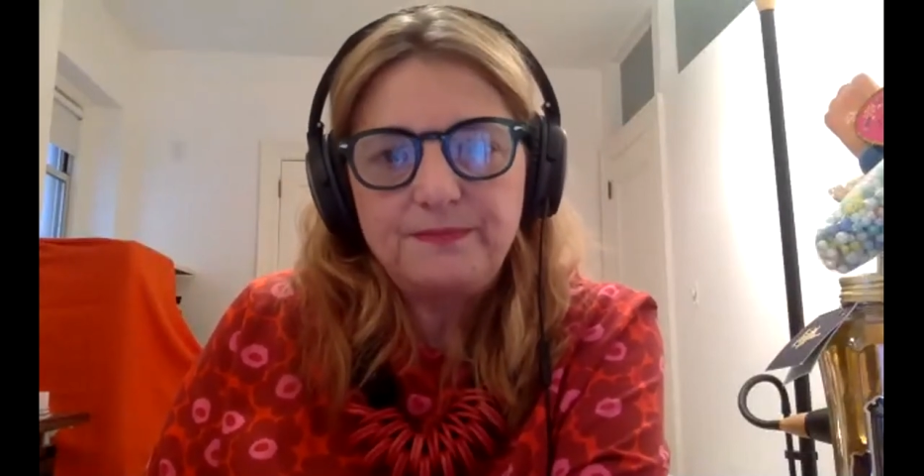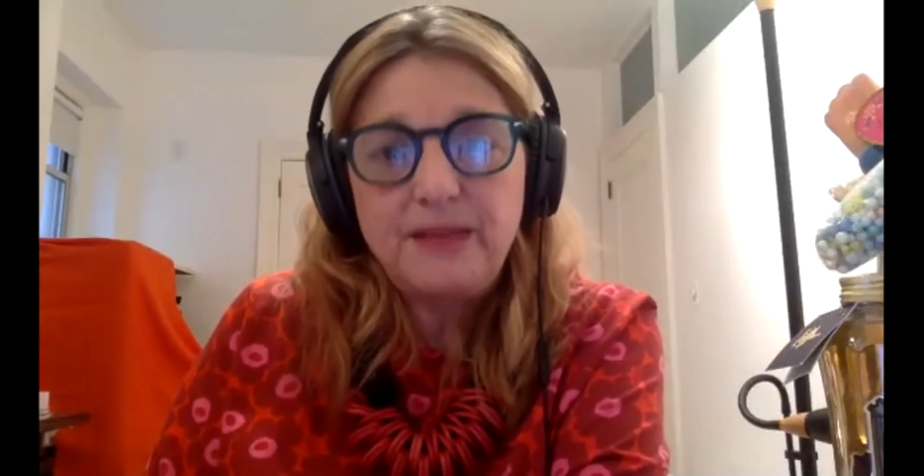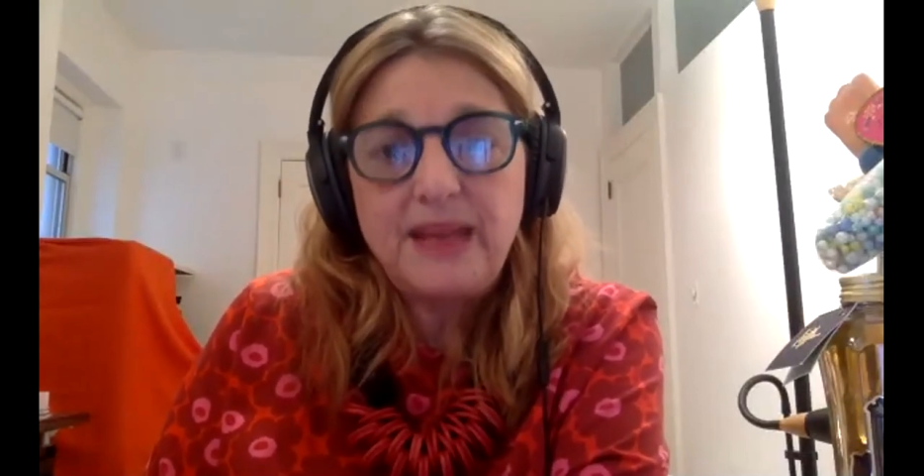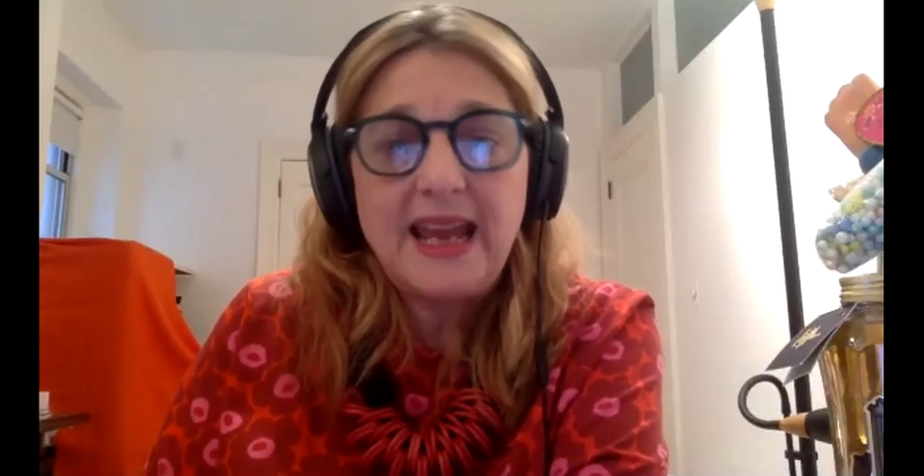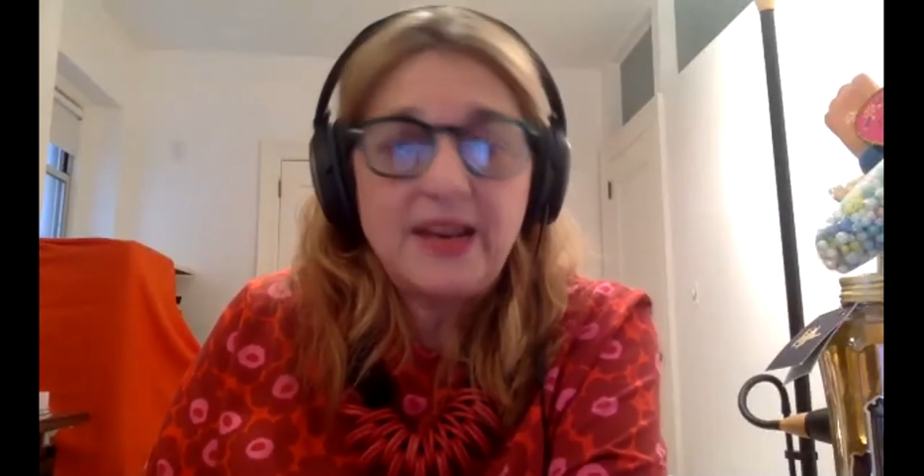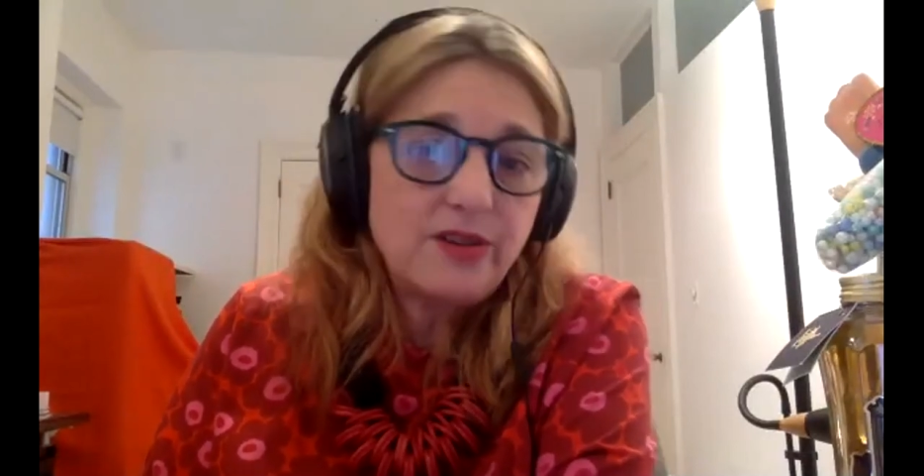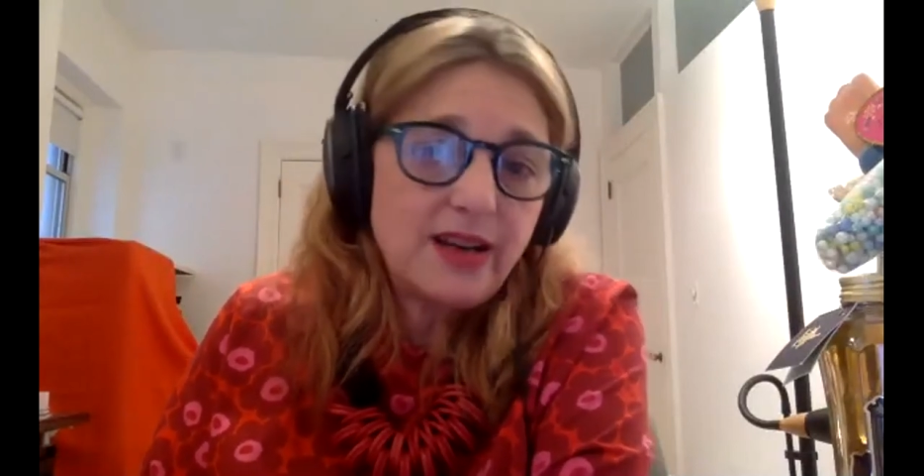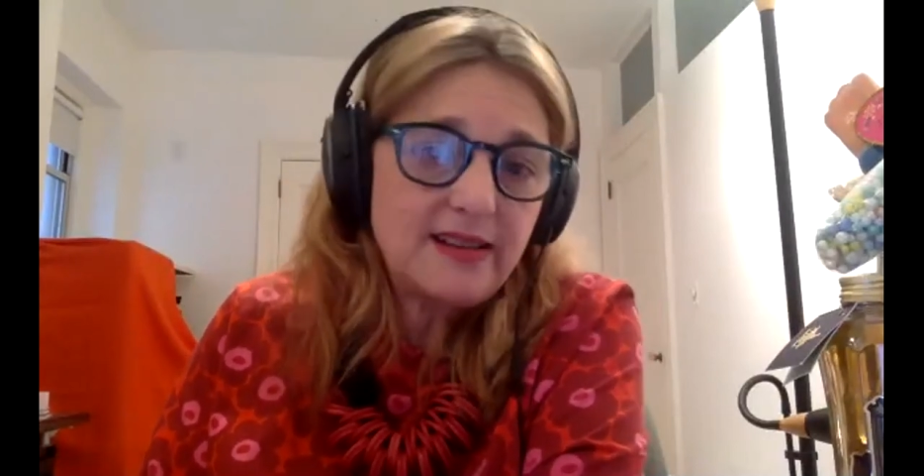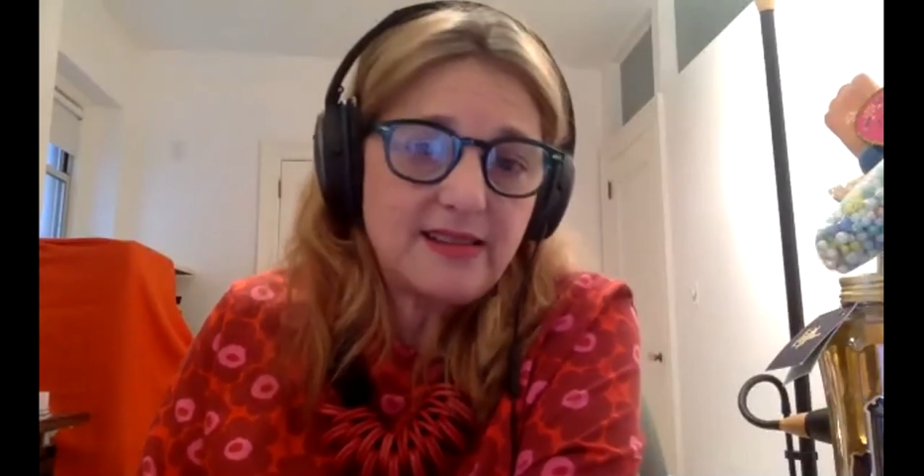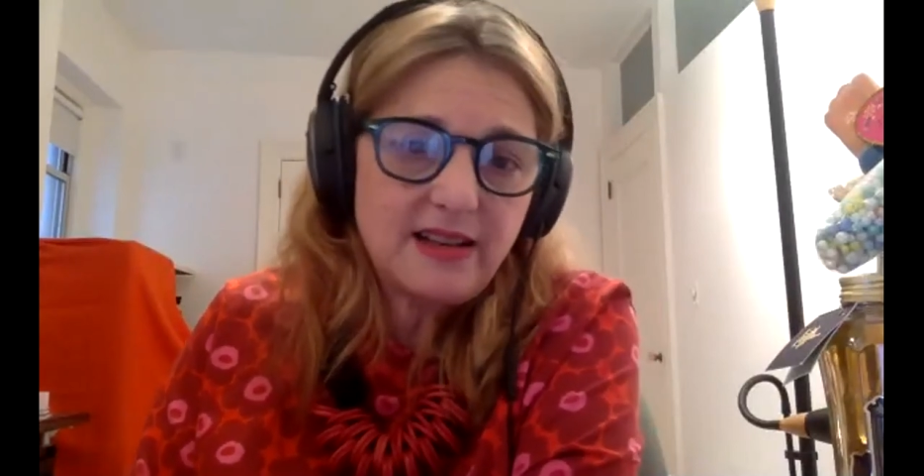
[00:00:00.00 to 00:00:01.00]

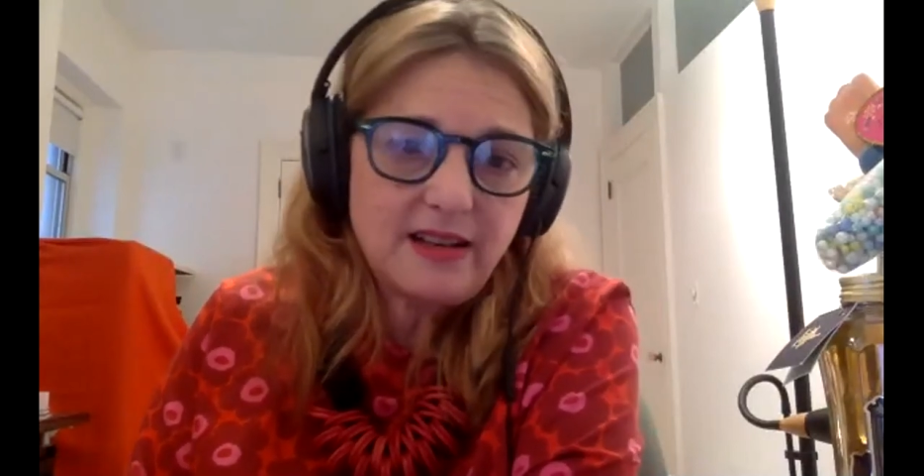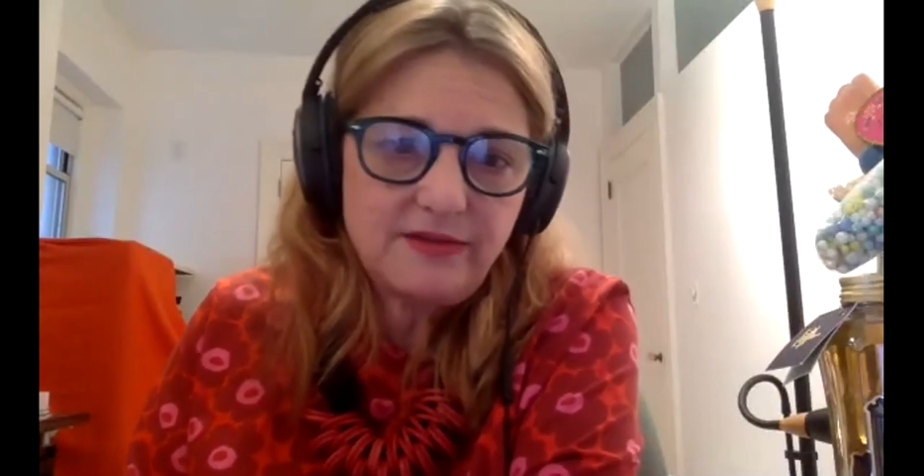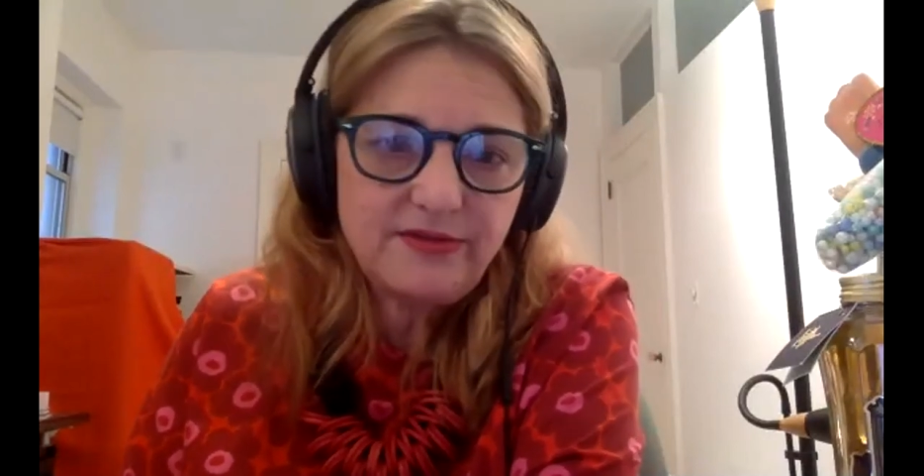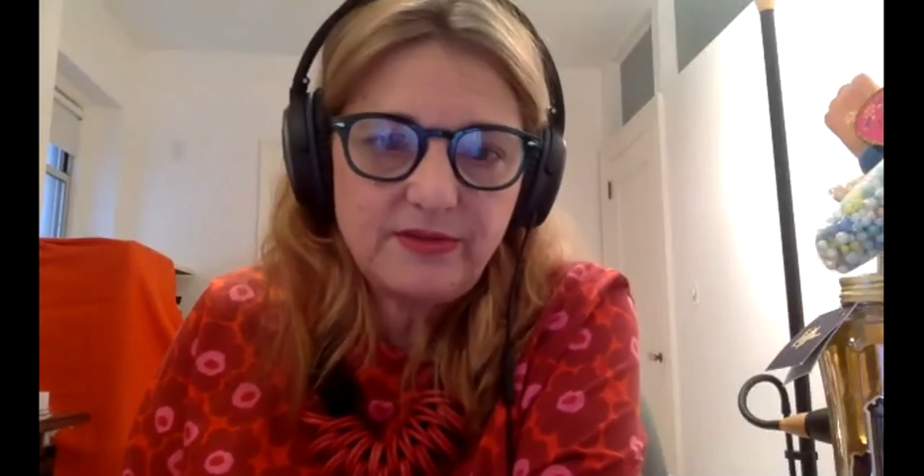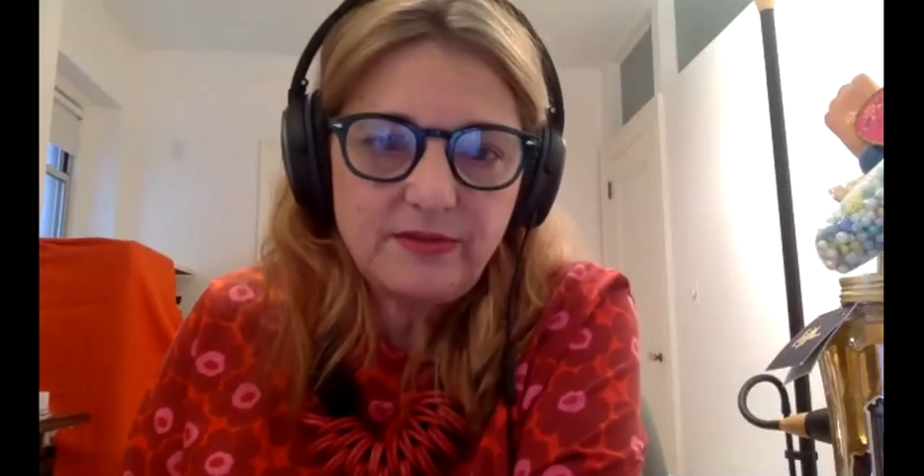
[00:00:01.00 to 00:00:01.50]
meanderings that have